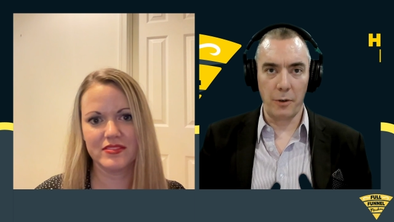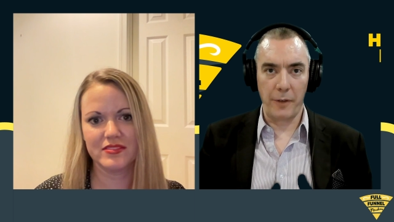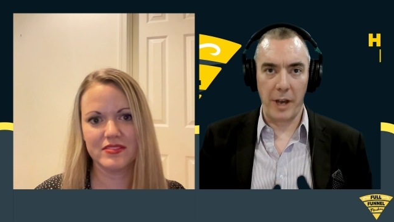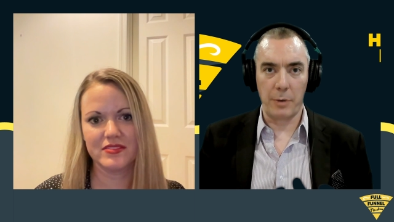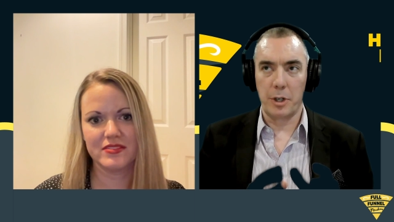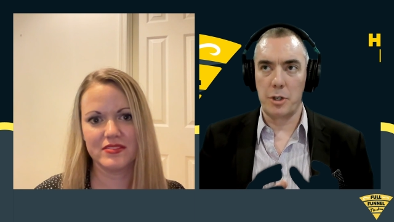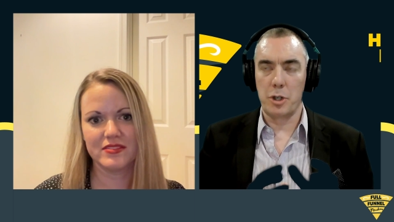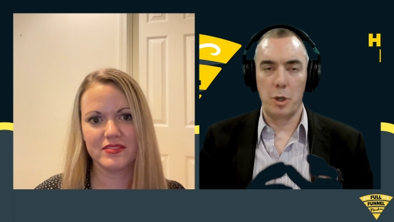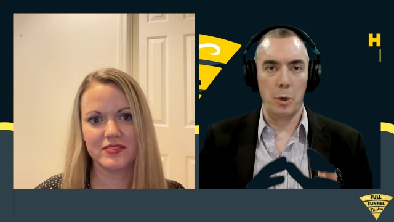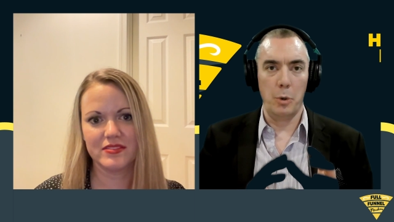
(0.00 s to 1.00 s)
Speaker 1: founders
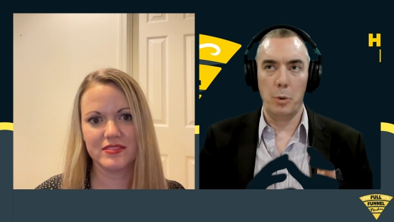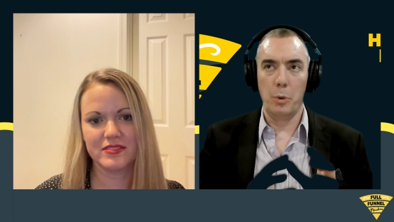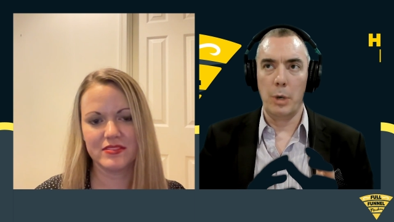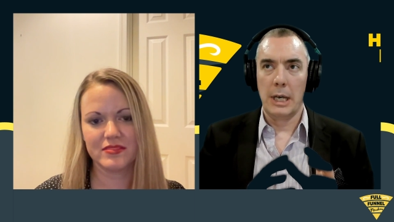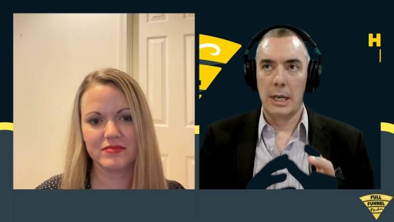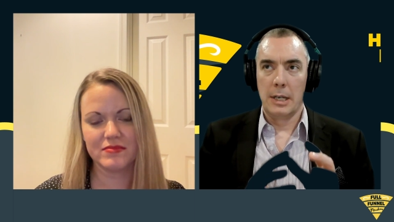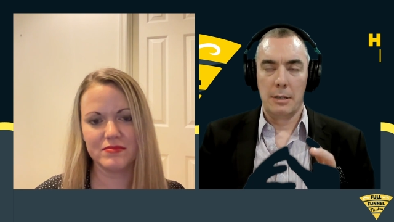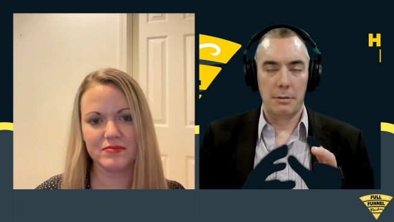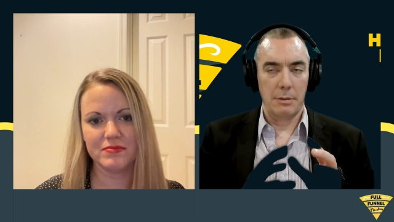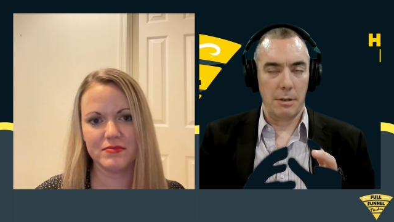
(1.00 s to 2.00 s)
who
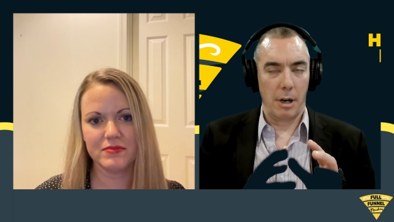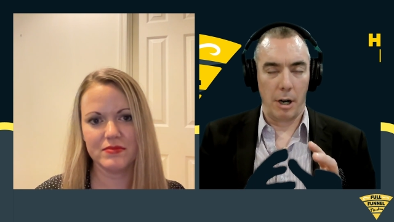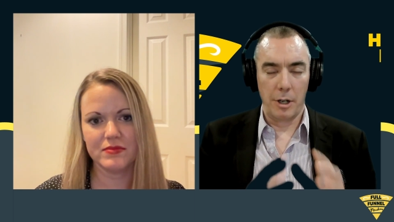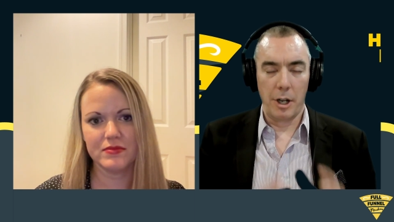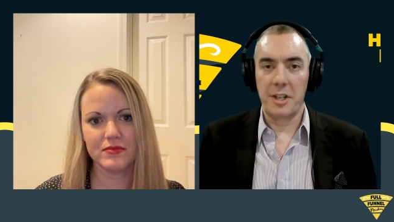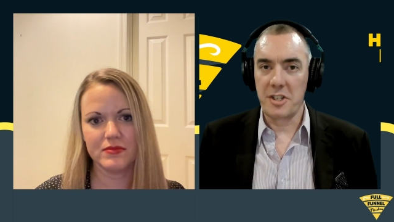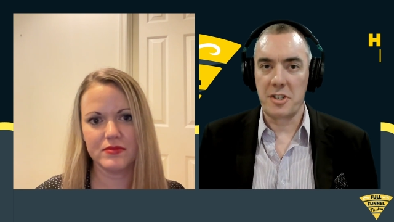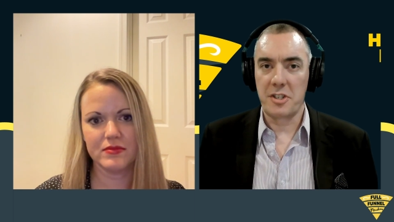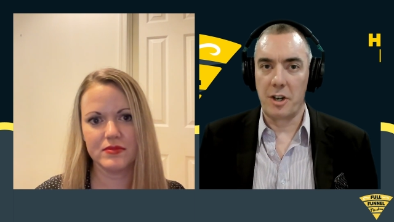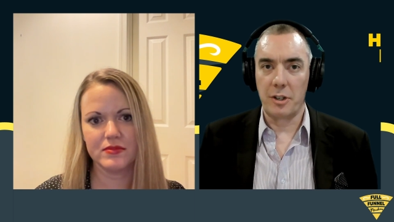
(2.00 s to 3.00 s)
are not
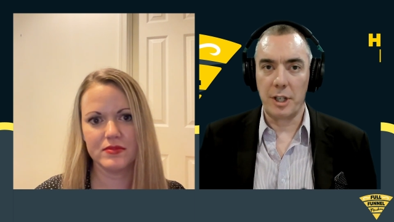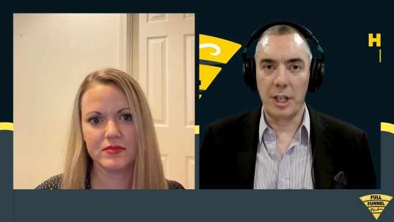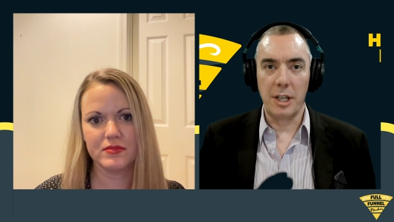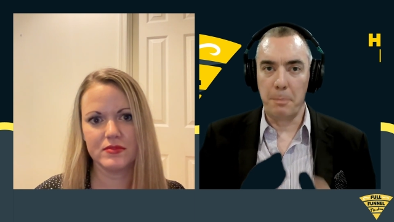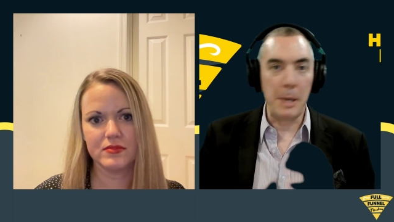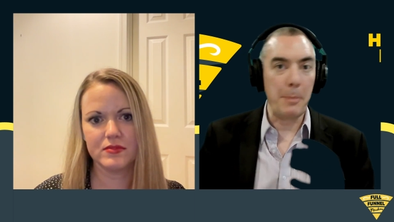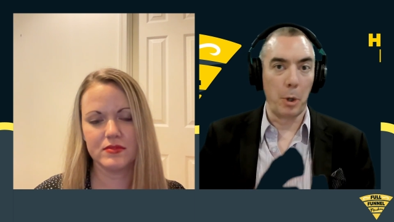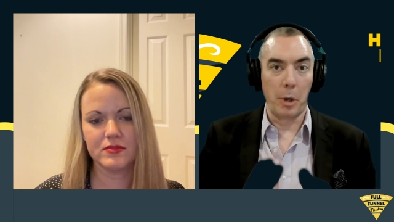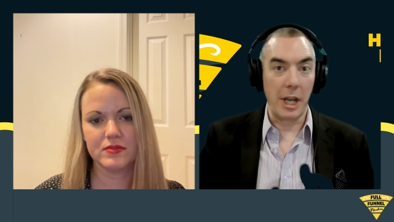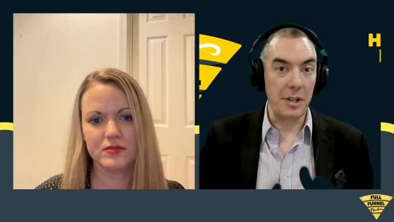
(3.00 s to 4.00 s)
necessarily people
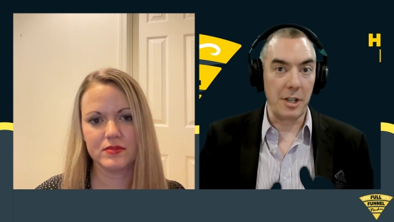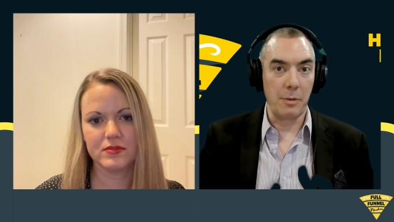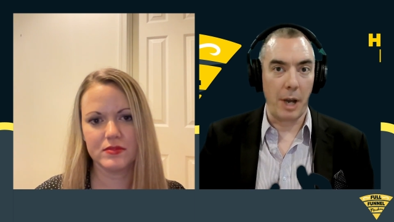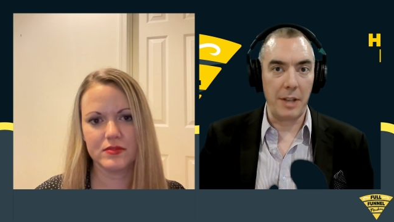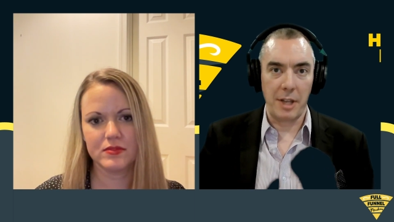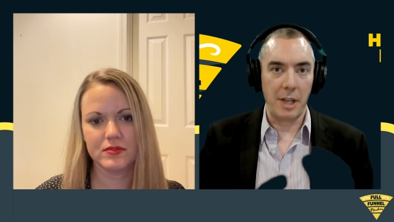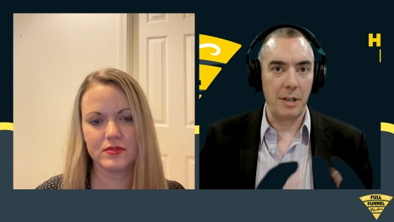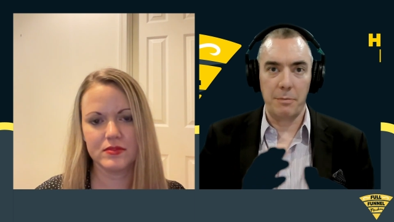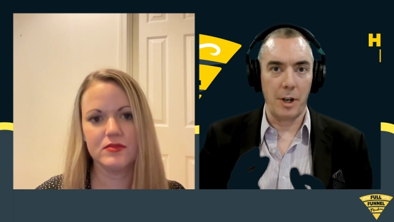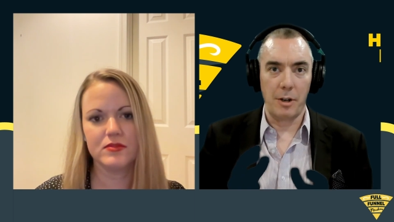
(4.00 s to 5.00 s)
oriented, right? They
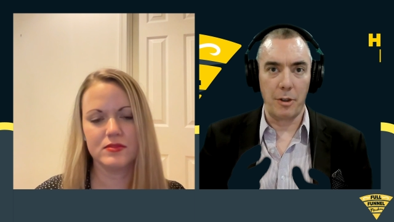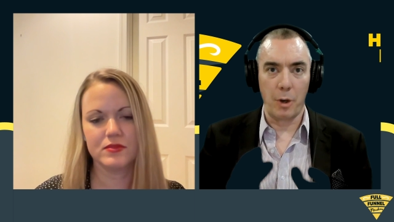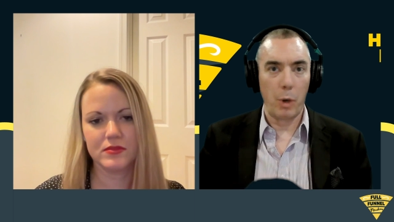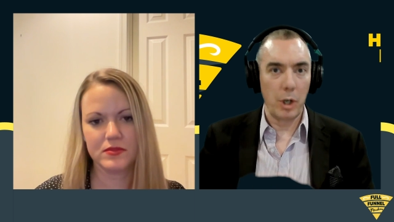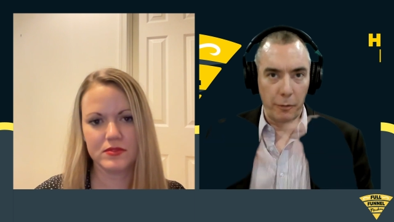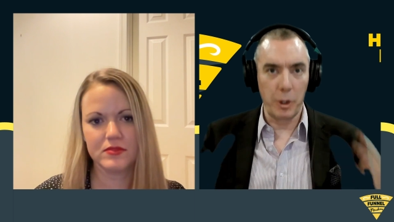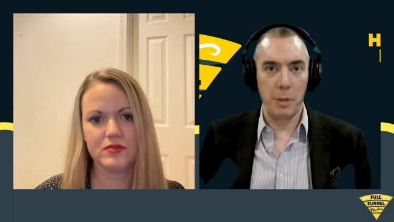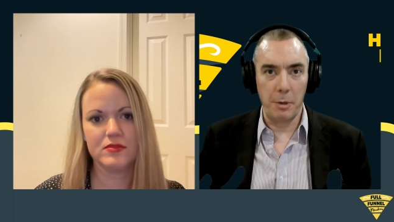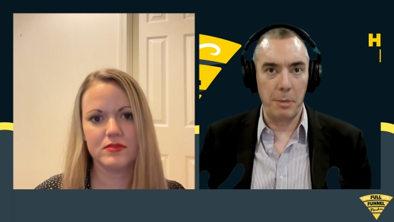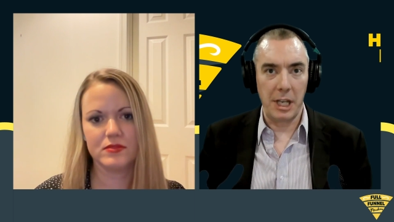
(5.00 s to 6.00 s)
they're they're wonderful
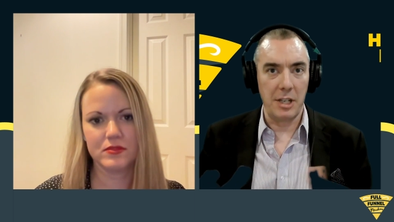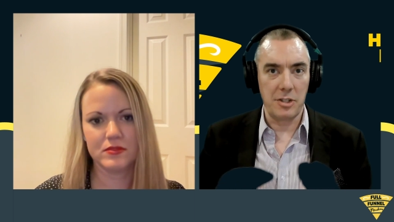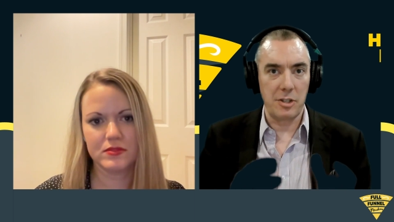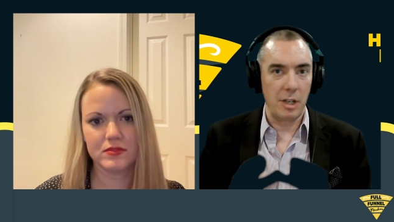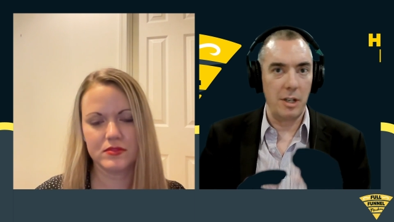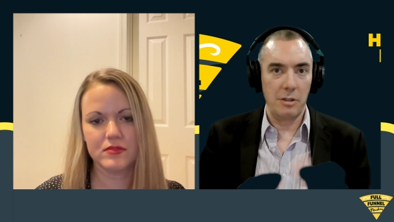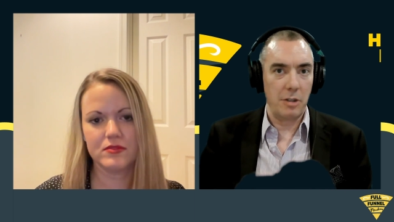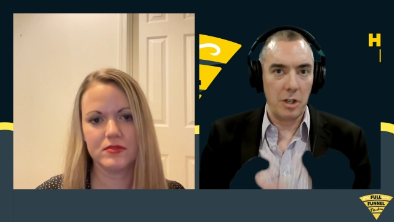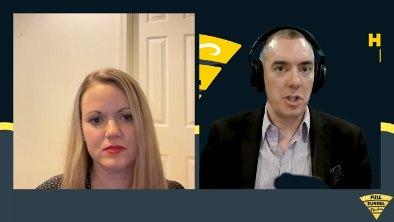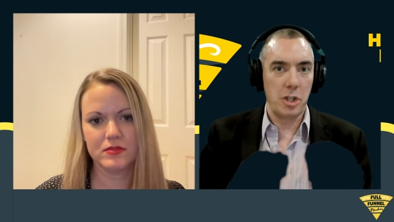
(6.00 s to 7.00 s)
human beings. They
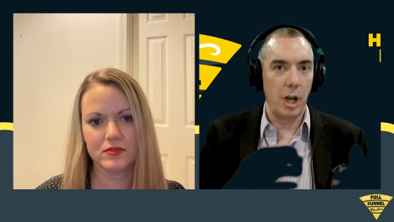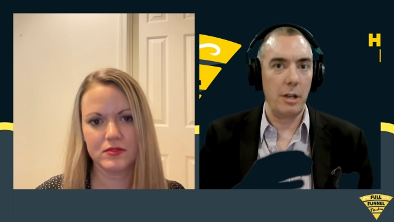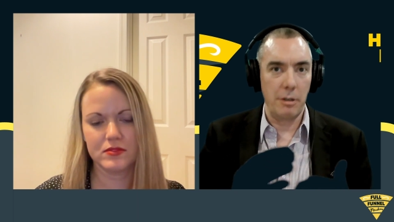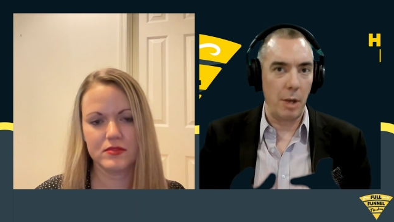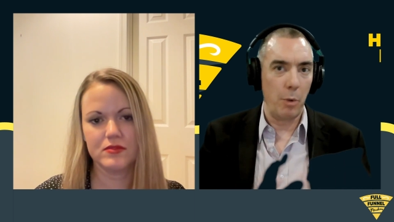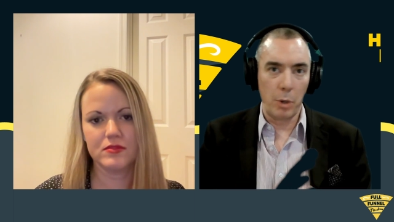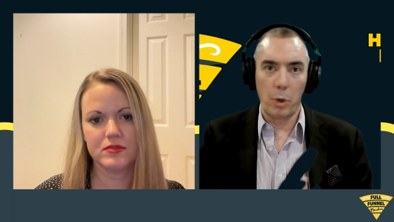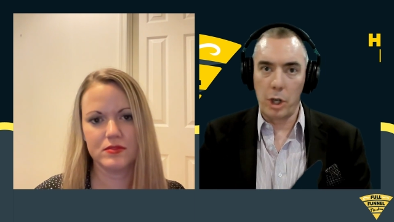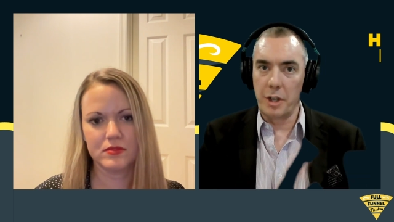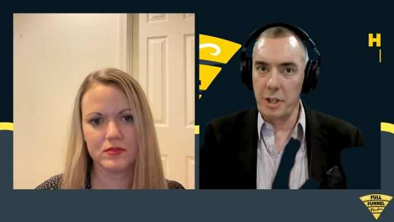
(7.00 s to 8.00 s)
they're just not. They want to
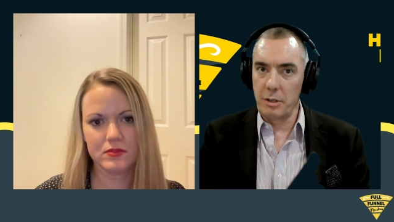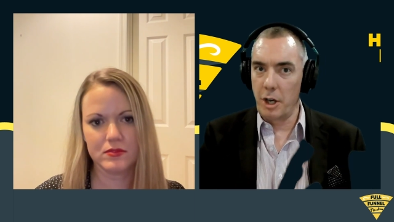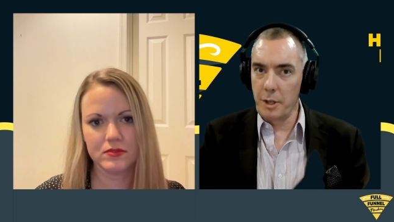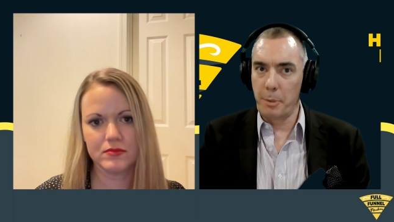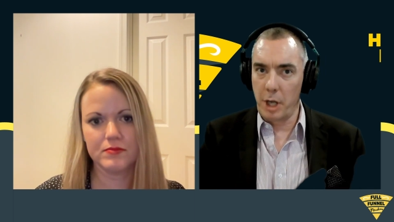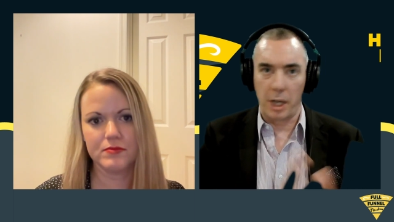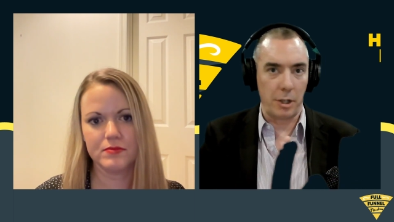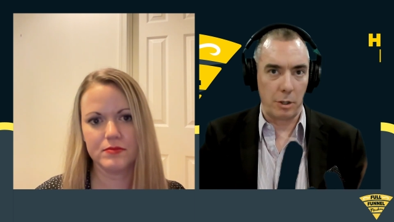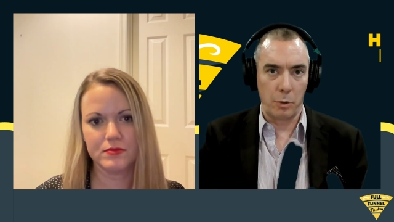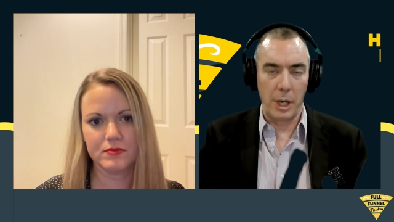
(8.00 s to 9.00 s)
work on the on the
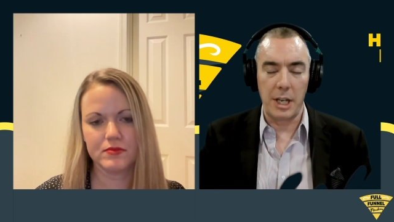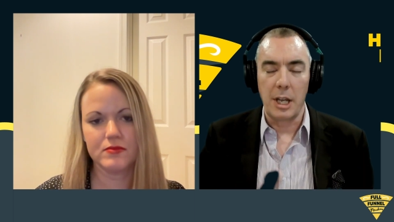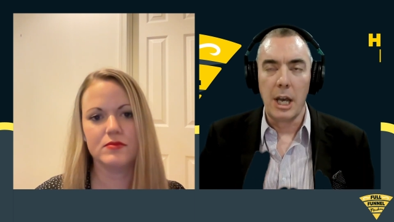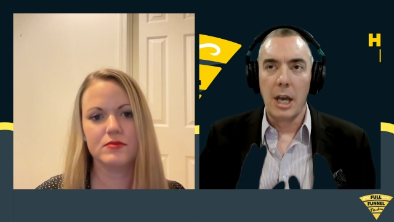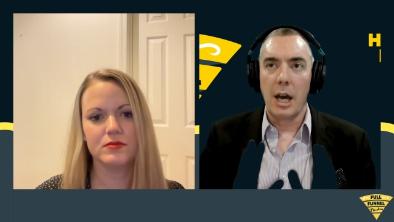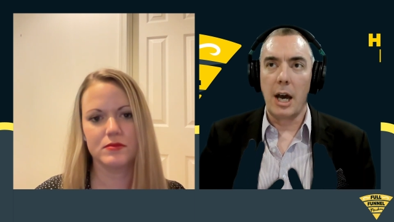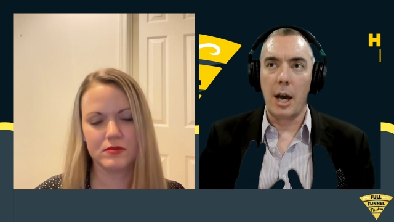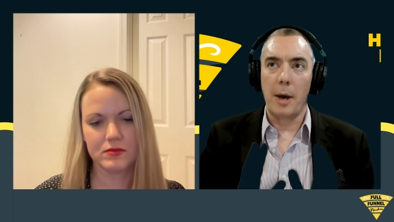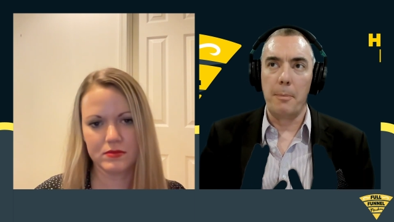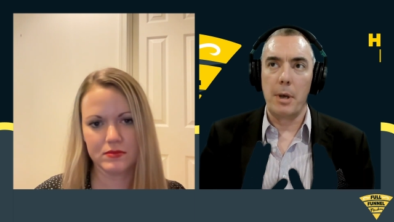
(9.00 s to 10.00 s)
product. Great.
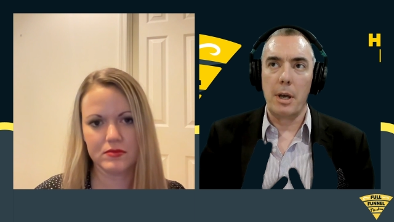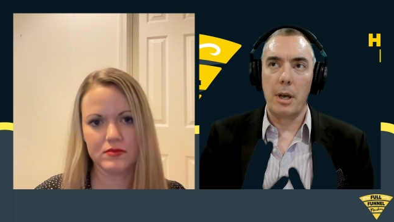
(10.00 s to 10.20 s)
Um,